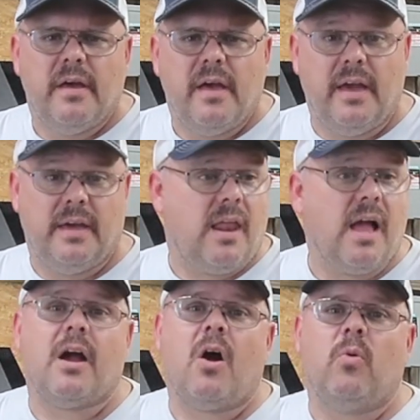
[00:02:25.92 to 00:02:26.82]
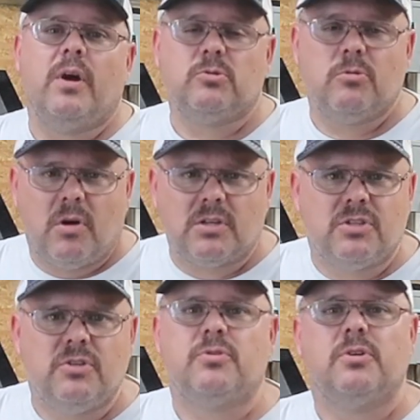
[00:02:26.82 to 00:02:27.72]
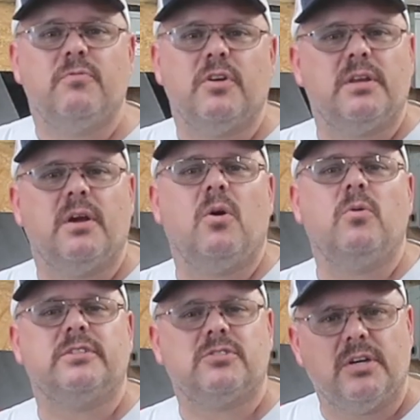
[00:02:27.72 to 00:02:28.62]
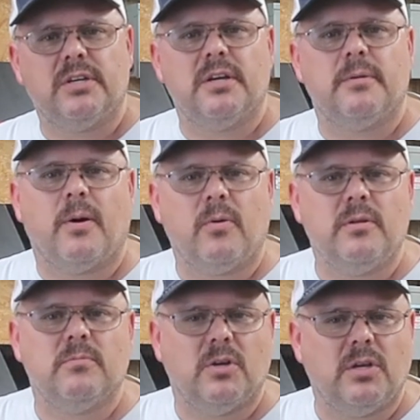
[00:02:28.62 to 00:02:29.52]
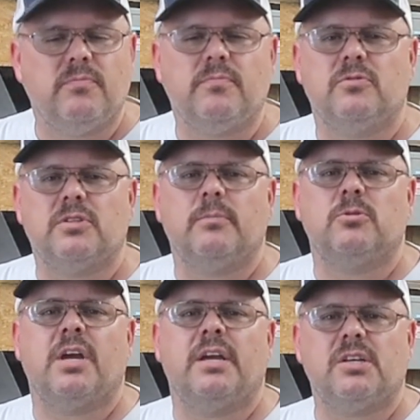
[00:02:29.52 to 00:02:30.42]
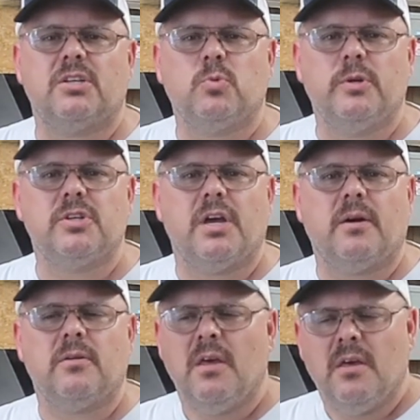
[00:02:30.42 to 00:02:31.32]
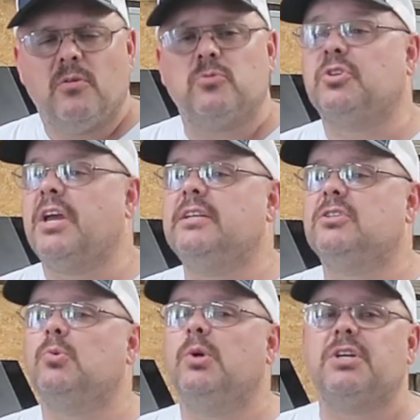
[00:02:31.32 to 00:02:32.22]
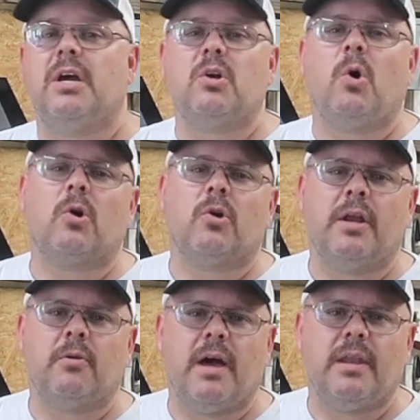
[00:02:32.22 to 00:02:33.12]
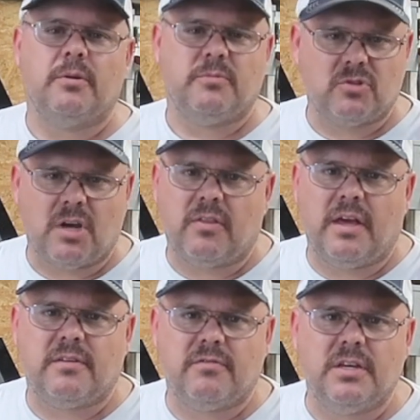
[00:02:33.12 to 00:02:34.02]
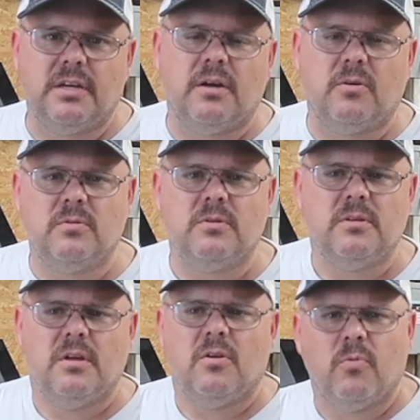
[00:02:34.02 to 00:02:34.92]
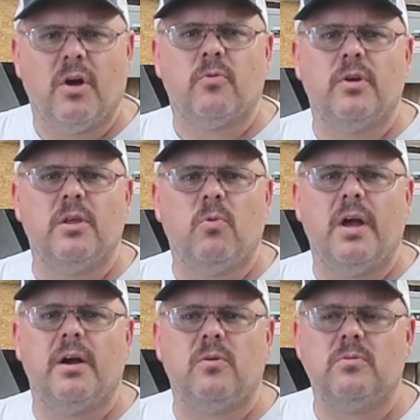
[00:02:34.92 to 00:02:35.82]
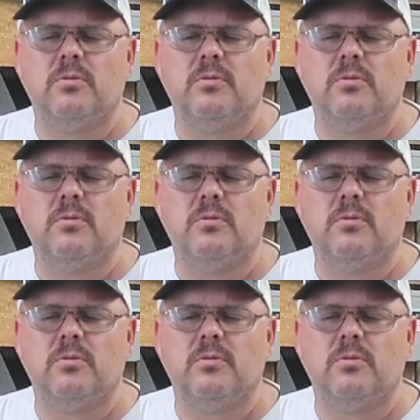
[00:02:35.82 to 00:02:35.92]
And like always, we watched a YouTube video and studied up on it, and we was able to change that switch out. Once we changed the switch out, the car cranked right up, and you saw that in the video. Run really well.